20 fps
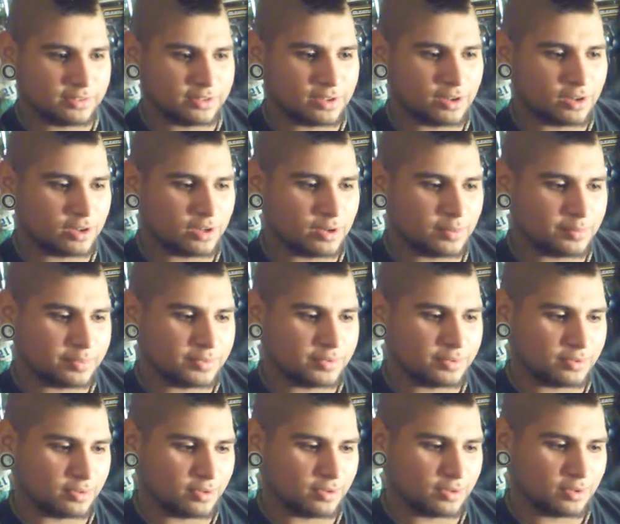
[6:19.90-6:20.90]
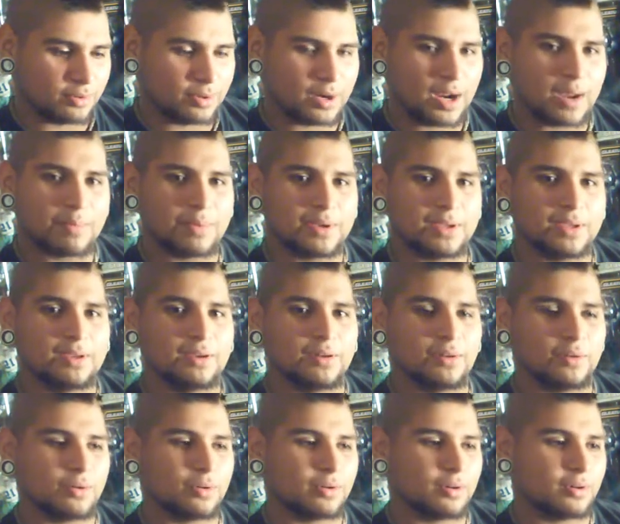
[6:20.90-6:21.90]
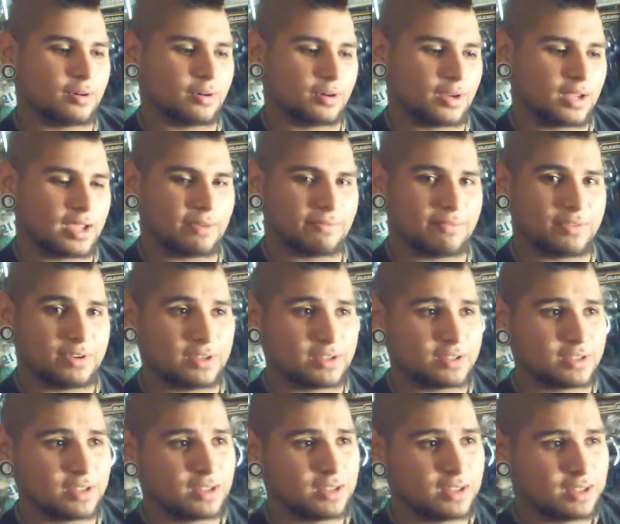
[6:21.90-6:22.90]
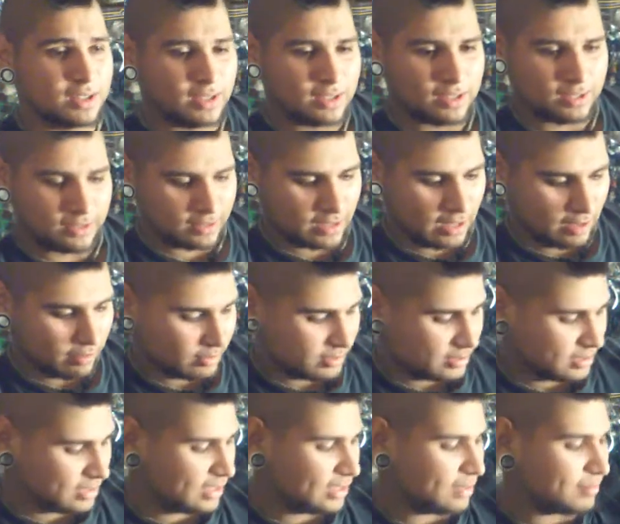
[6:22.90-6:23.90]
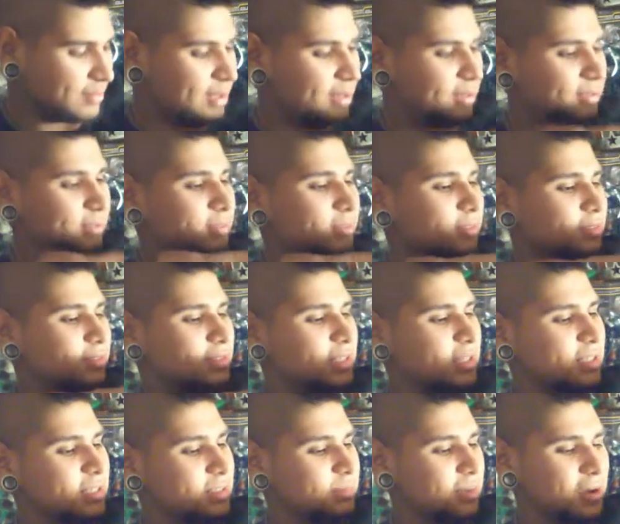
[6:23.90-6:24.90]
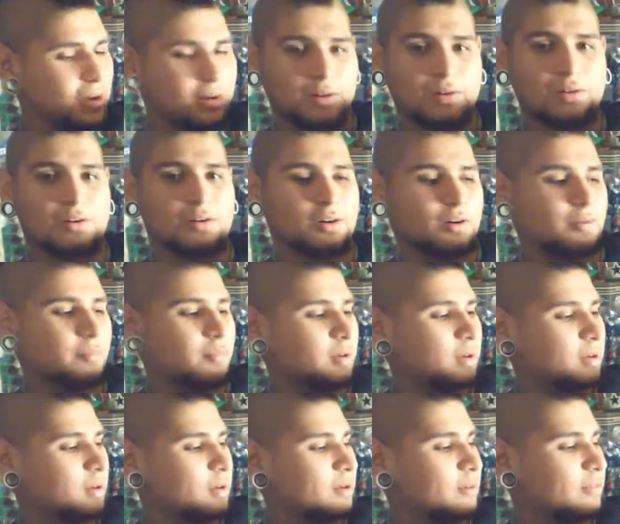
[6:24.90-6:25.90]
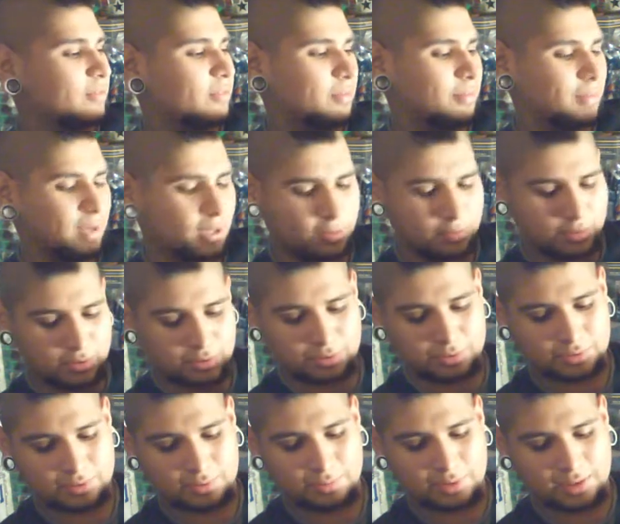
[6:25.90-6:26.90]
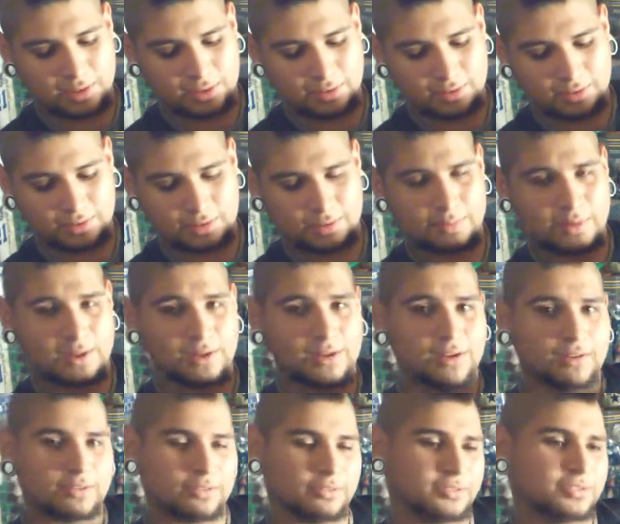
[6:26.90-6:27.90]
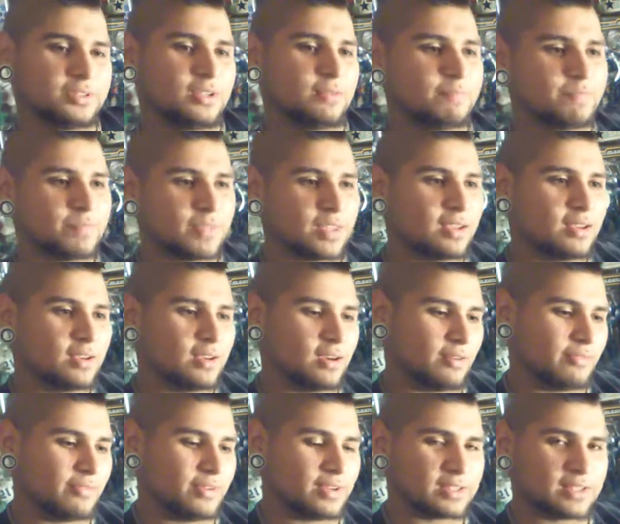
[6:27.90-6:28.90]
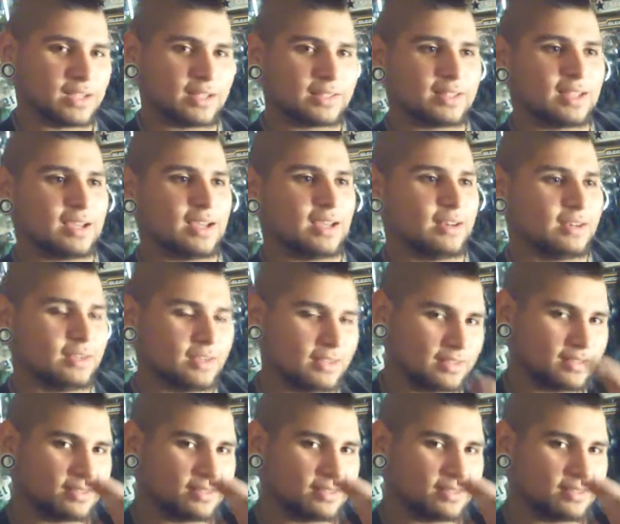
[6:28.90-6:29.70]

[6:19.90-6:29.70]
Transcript: carps or crappie or catfish. I would say about the size of my arm, from elbow to my knuckles. A fish like that